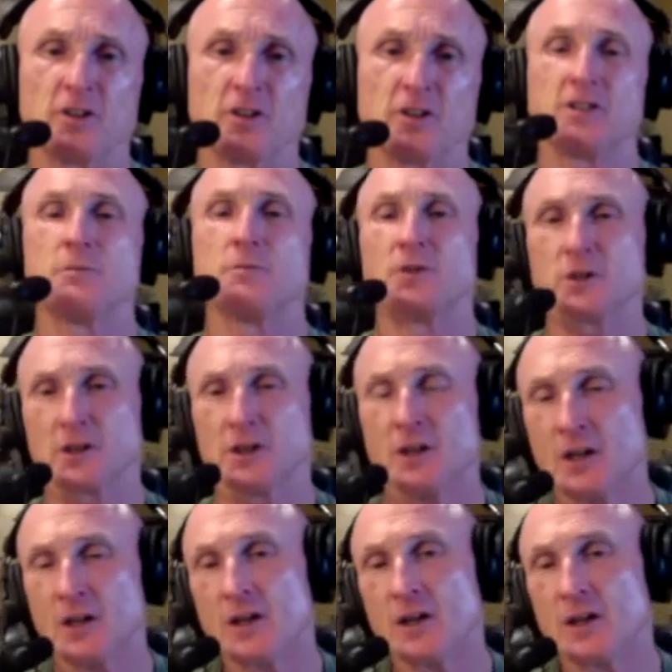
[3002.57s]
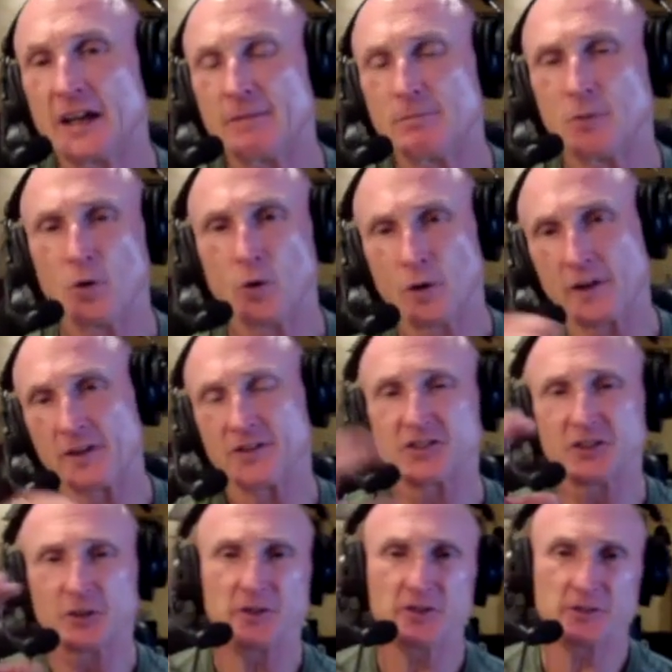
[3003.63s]
in the book and more in a
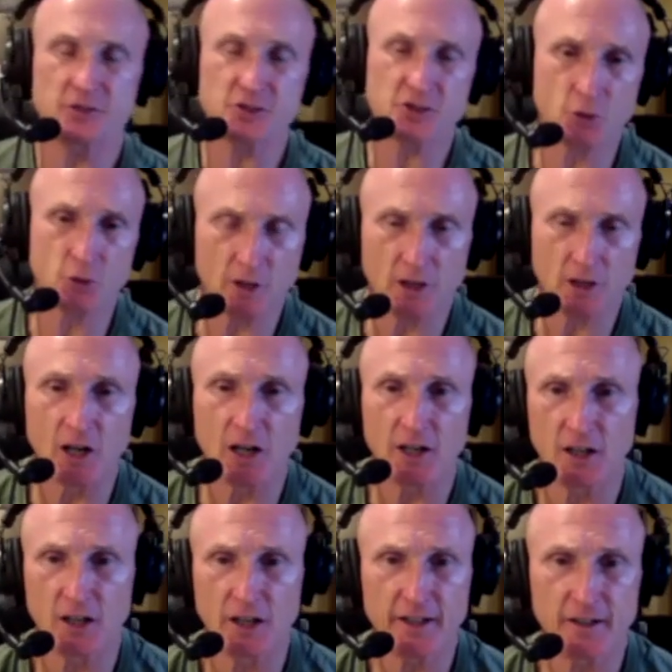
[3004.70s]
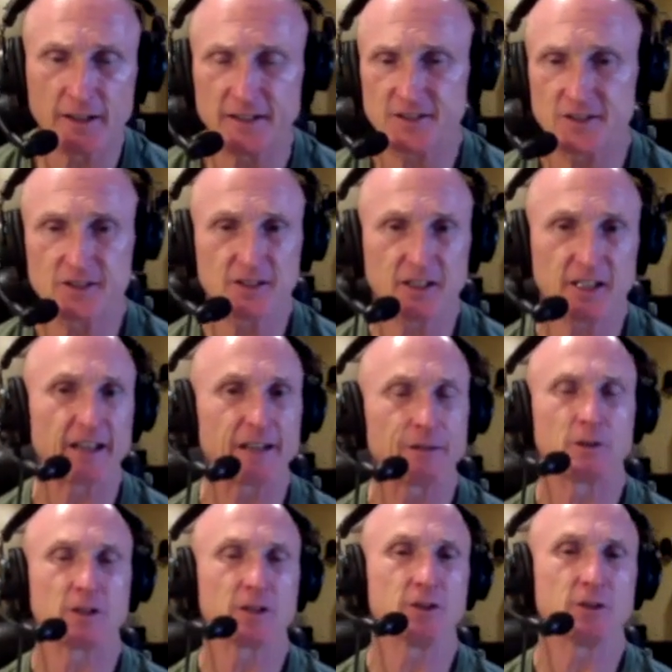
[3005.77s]
series of short online lessons that
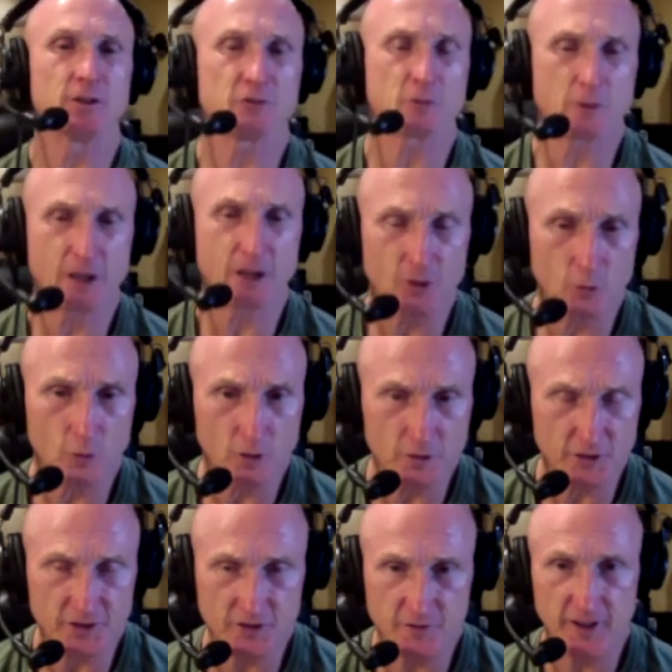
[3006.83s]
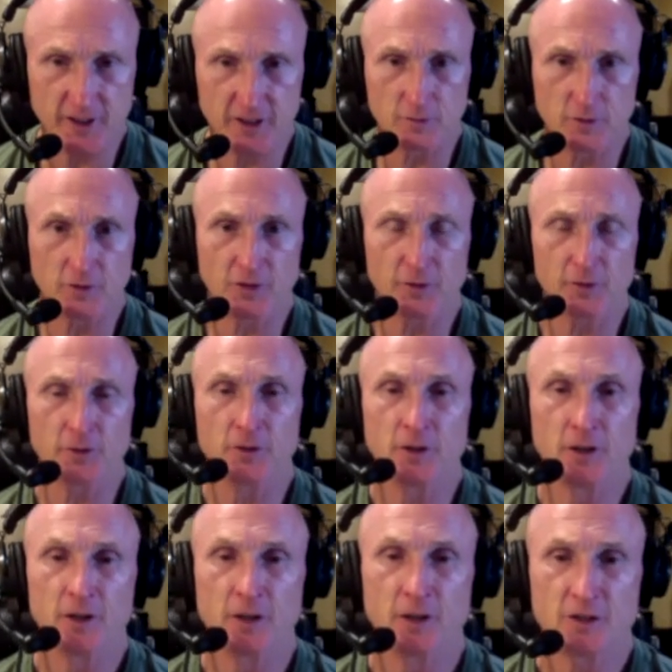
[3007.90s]
anyone can do from around the world, is available through
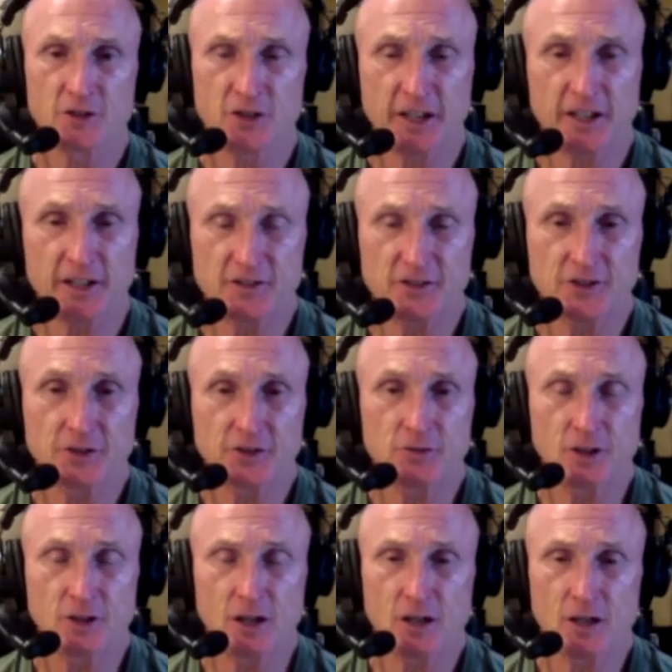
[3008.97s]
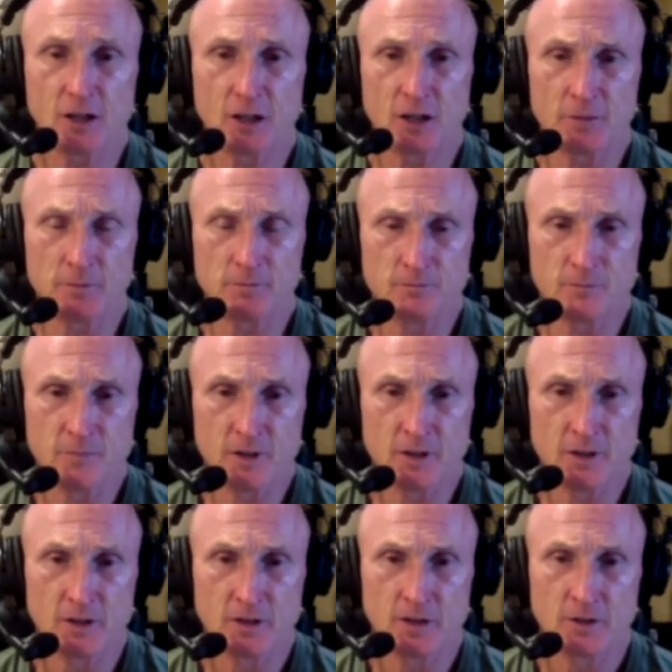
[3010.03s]
check institute dot com.
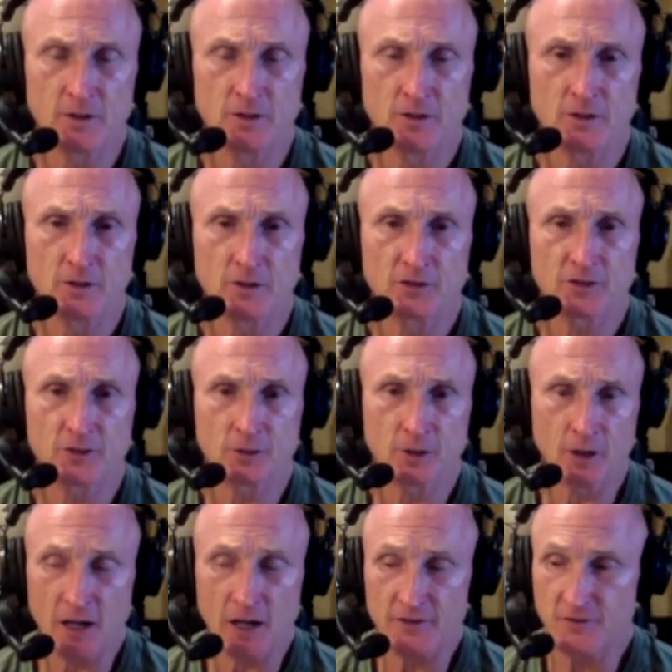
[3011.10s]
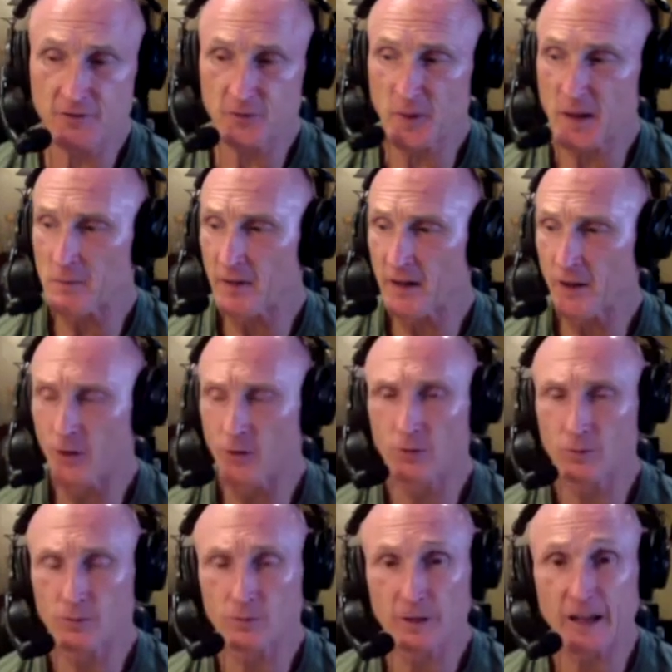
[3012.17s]
So I've spent my
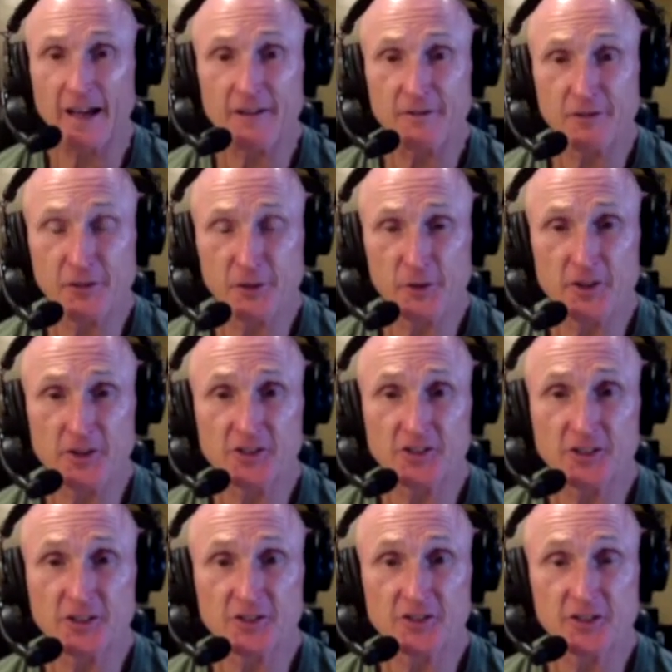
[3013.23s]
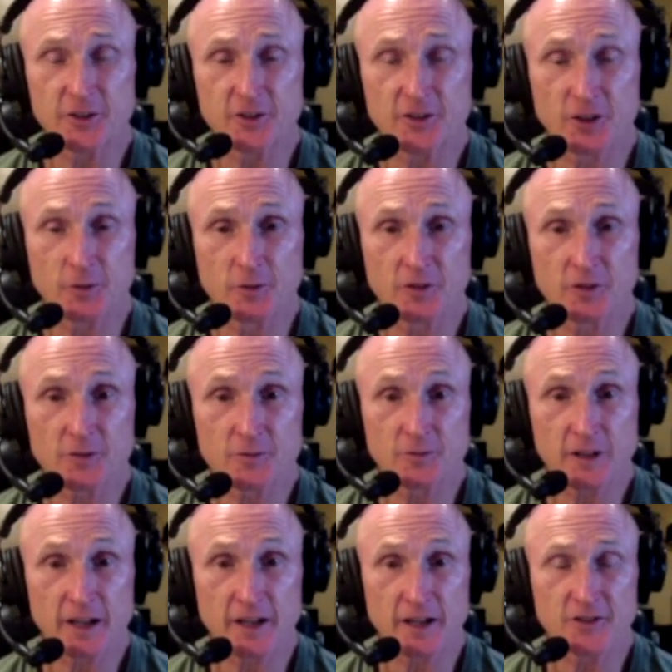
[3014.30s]
whole life, thirty-six years, almost
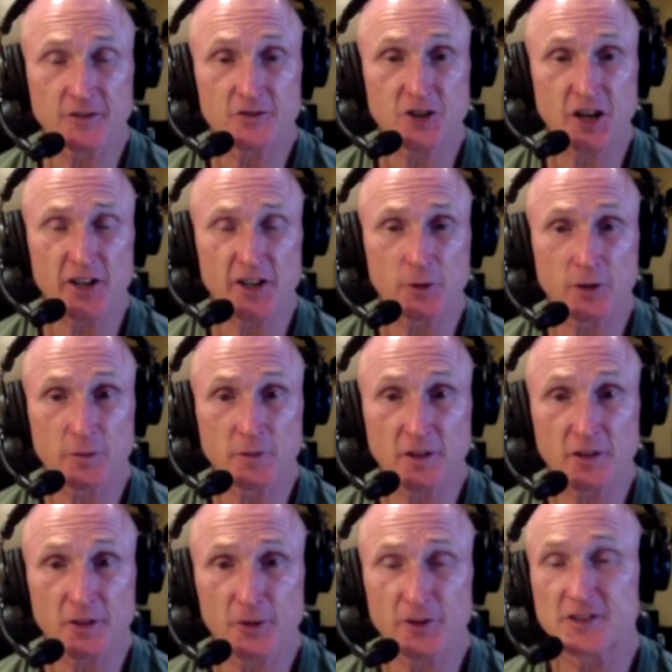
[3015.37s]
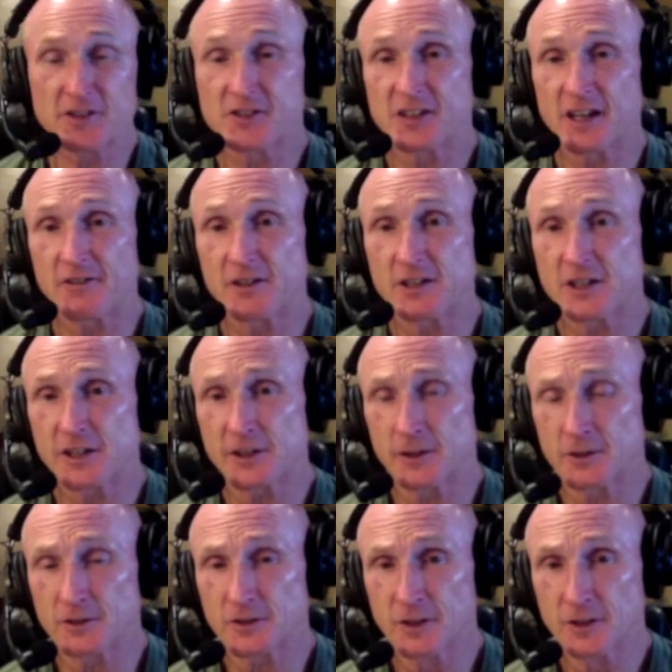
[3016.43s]
as of January, it'll be thirty-seven years,